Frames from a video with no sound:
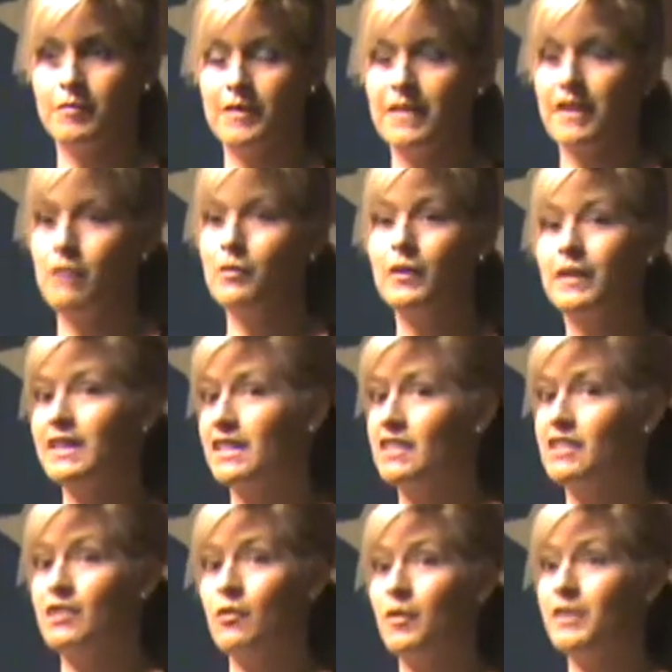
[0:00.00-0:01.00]
but they really
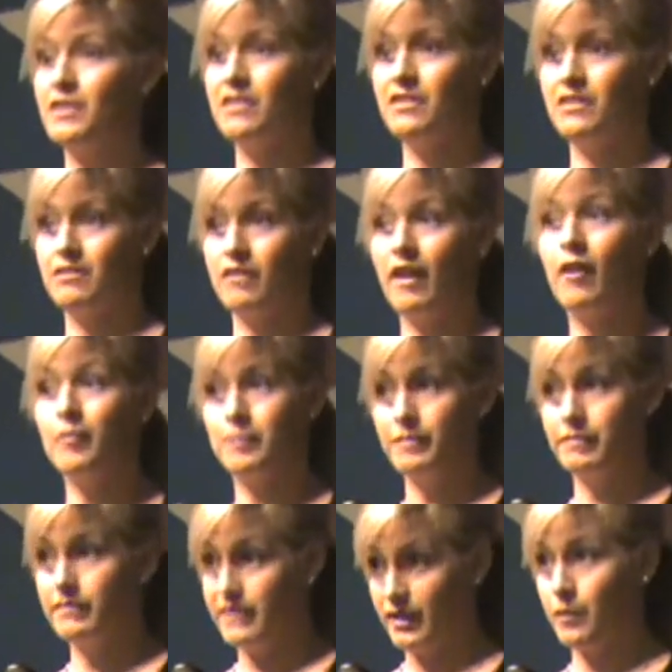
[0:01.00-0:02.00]
didn't know what to do to help
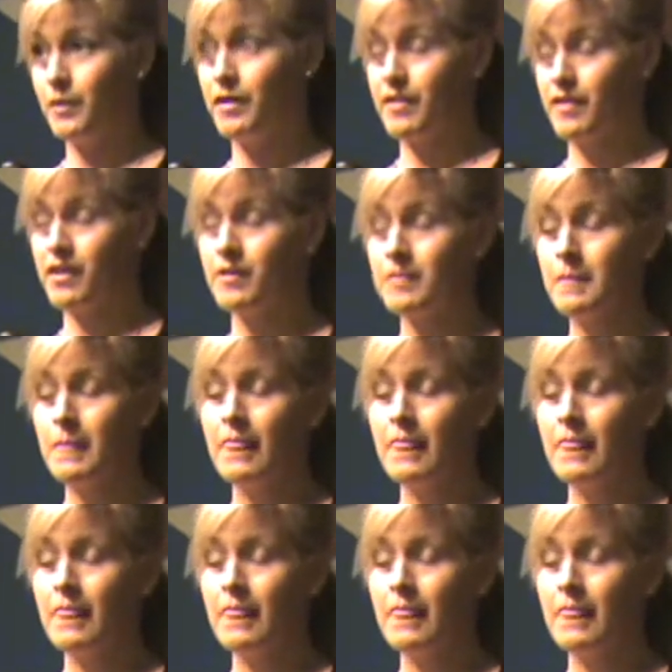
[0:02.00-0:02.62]
deal with it.